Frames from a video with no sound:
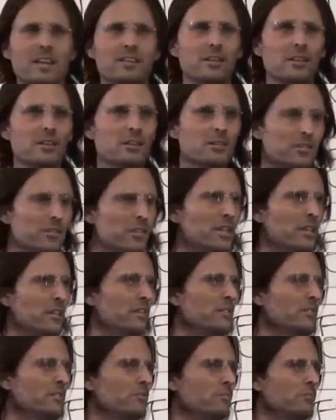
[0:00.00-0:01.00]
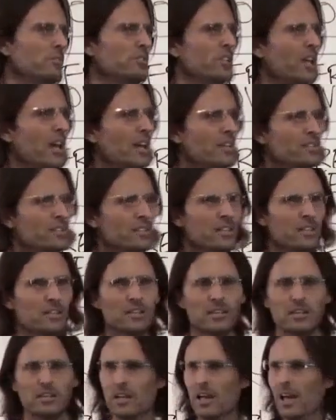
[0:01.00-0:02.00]
other things which
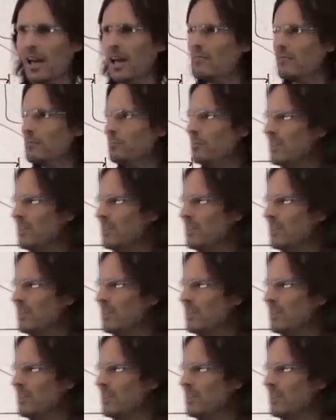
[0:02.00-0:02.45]
actually have a